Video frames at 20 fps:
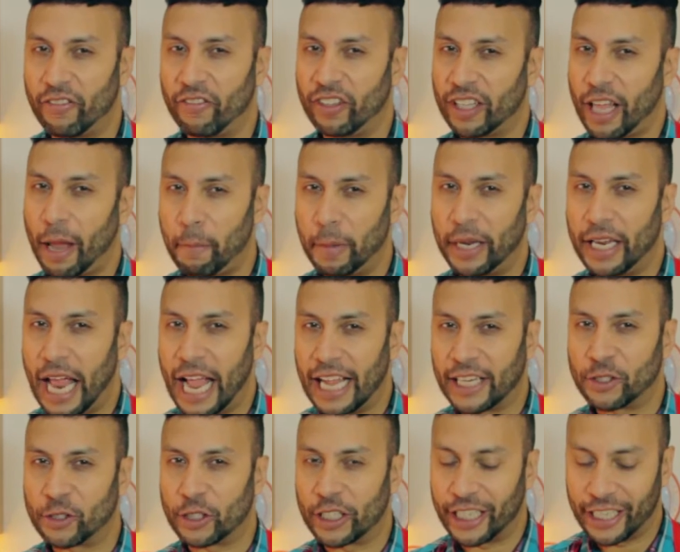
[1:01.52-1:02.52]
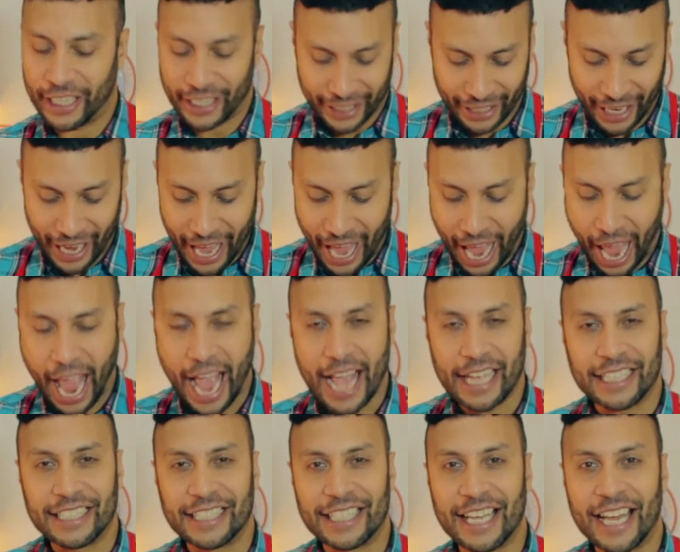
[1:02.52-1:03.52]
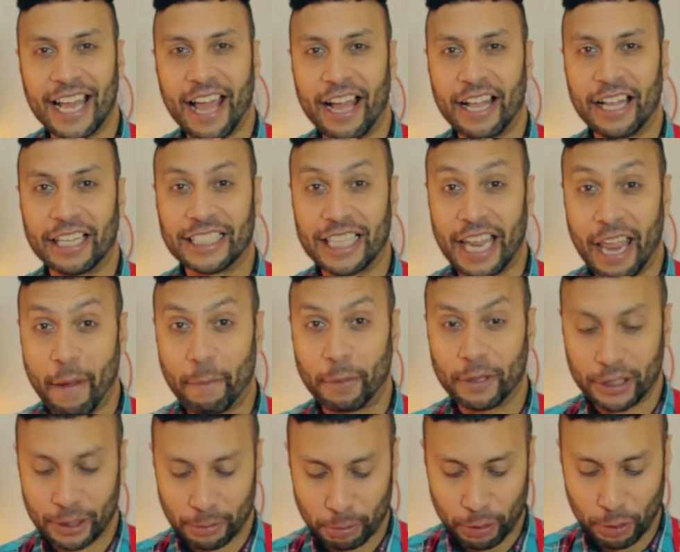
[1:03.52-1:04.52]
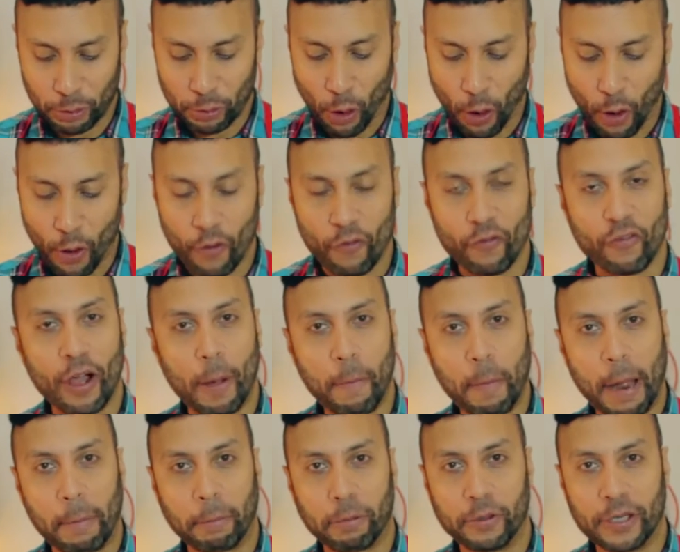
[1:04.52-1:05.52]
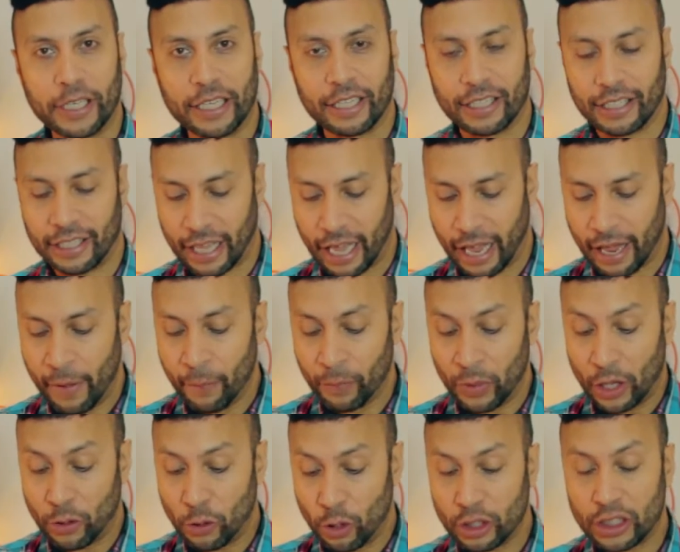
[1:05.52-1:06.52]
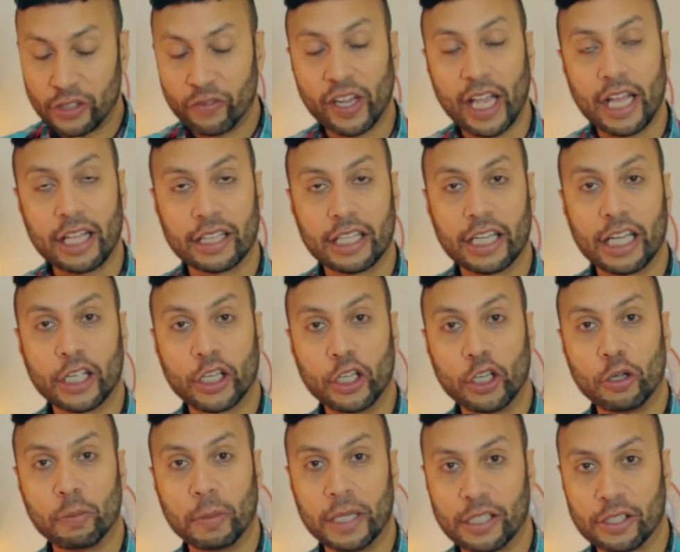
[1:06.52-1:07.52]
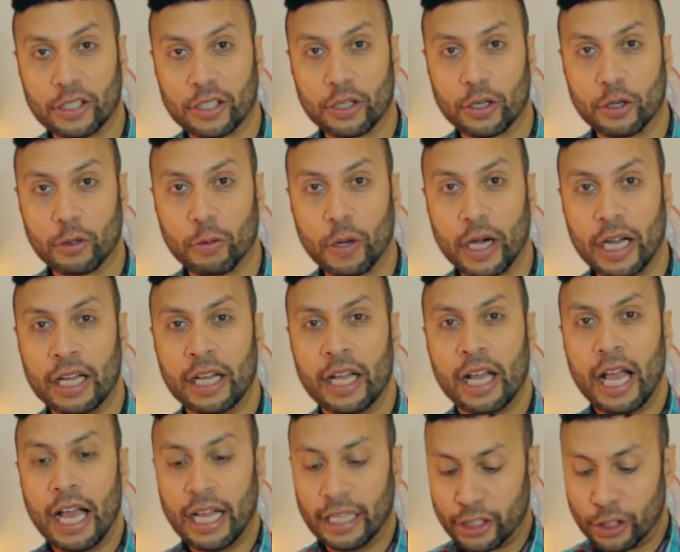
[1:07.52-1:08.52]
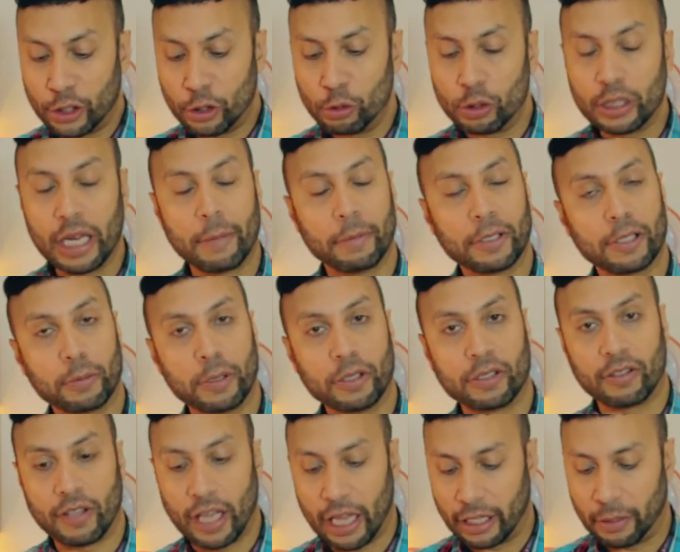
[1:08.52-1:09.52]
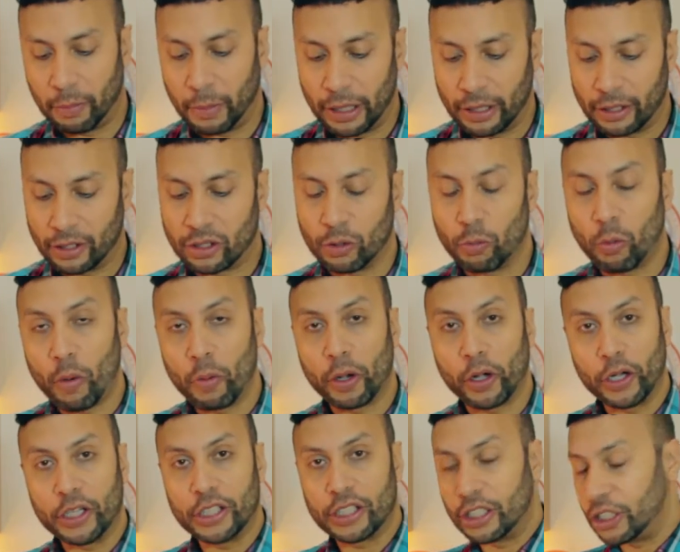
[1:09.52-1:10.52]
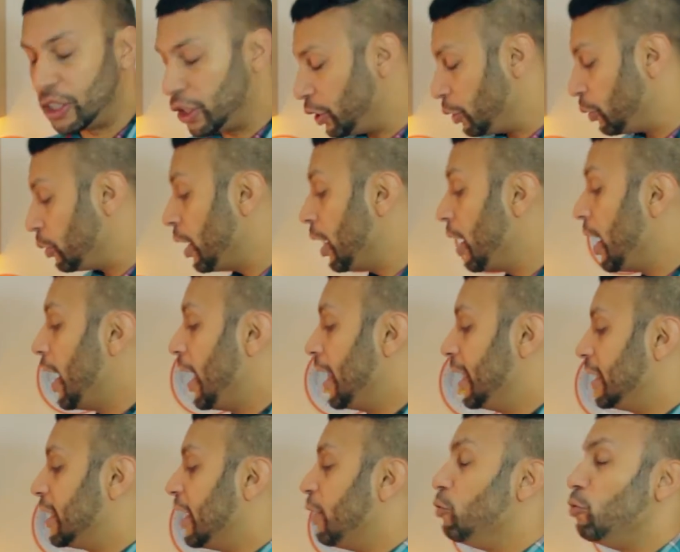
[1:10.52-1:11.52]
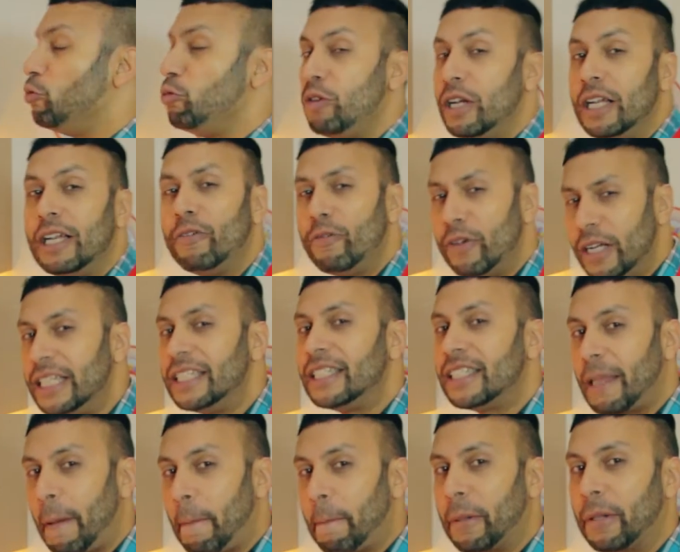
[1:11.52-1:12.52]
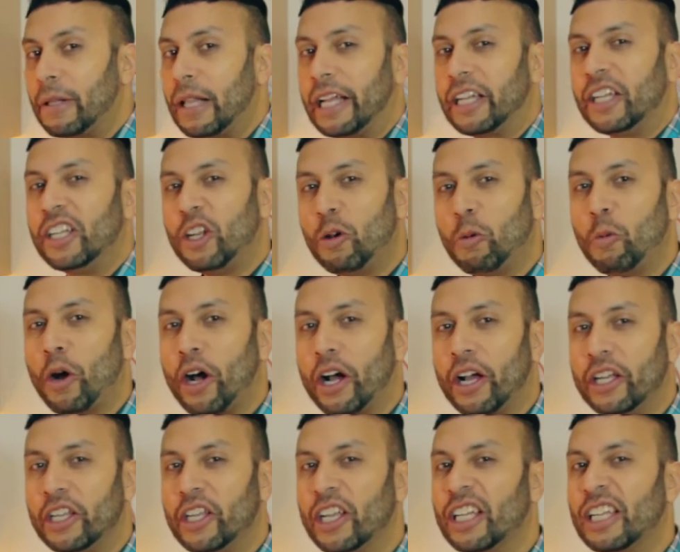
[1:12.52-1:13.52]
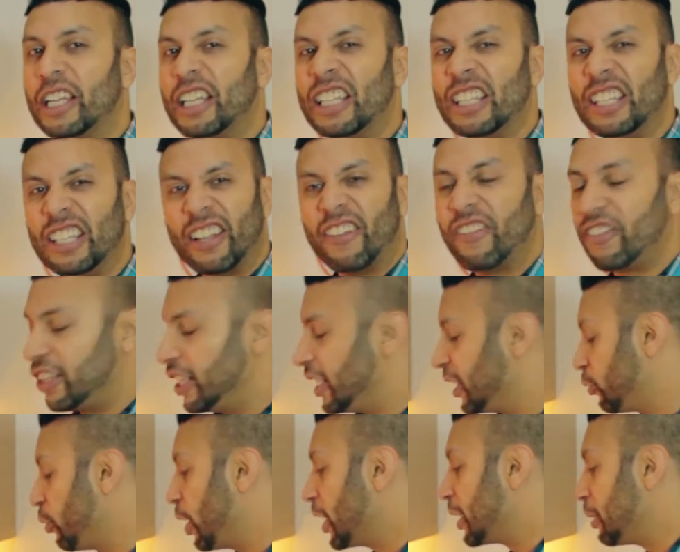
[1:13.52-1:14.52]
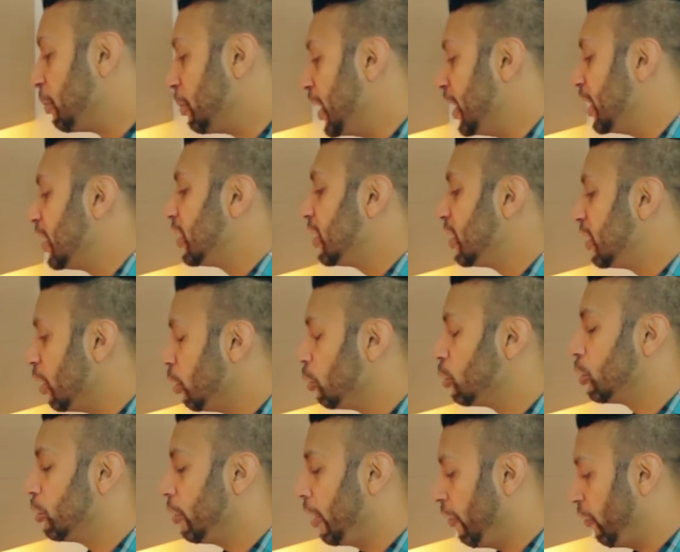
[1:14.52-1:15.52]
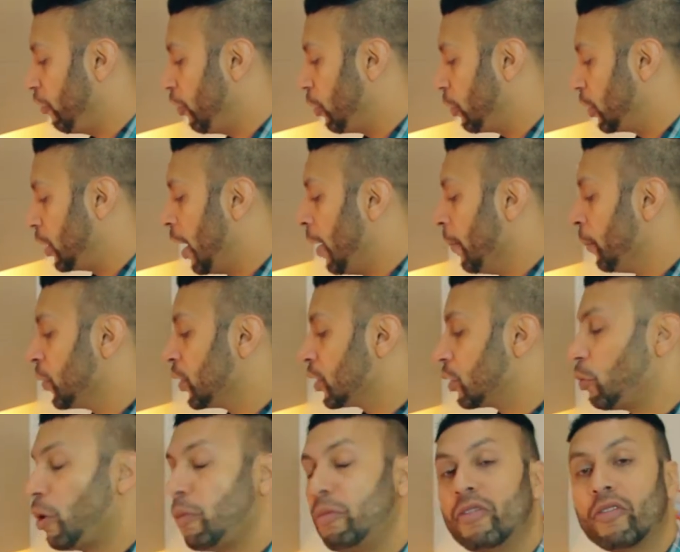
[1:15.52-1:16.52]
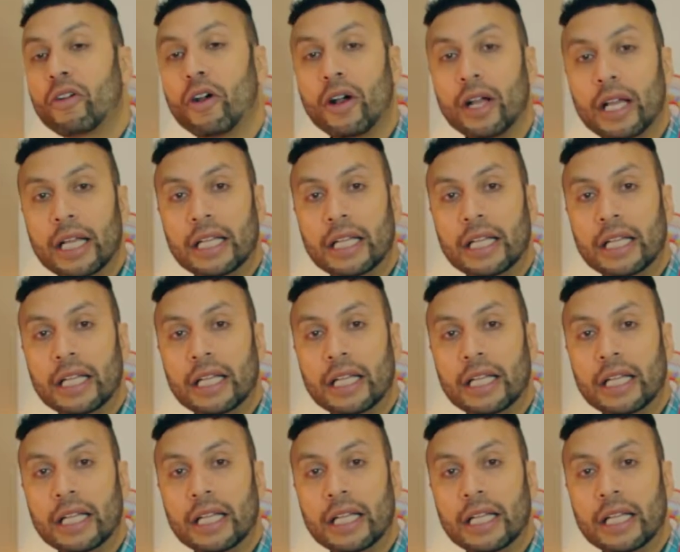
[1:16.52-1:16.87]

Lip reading: for that bit extra kick, and a tablespoon of paprika there, and not to forget the cumin, so 2 tablespoons of that in the middle. So what we're going to do is really, really simple, and you know what? You're going to love this recipe. It's so straightforward. So what we've got